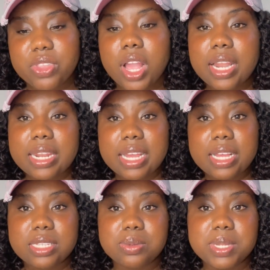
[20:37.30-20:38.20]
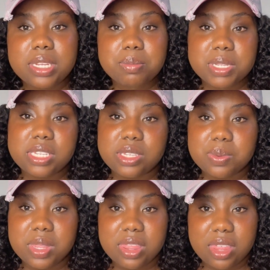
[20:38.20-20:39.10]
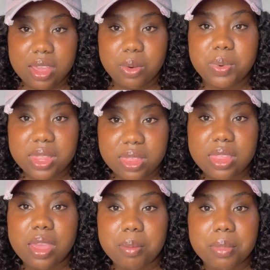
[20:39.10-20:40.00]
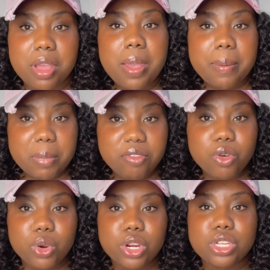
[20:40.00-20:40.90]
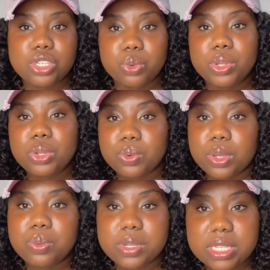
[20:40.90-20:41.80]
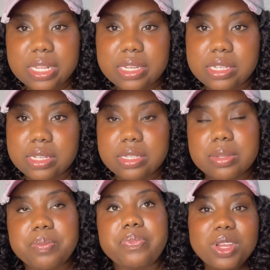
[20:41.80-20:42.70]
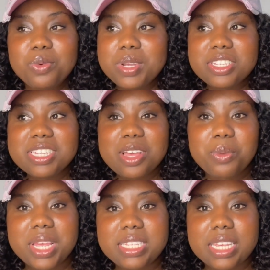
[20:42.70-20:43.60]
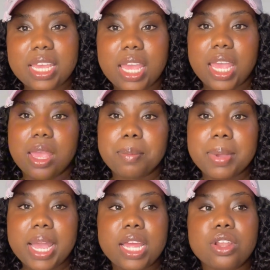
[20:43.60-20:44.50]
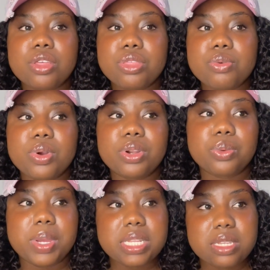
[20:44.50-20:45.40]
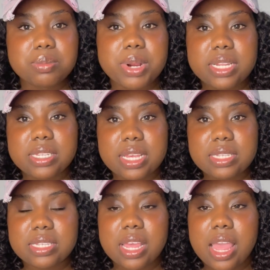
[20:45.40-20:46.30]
all of that, because we did business with them before, so we knew it was legit. It was just a waiting game, and throughout the waiting process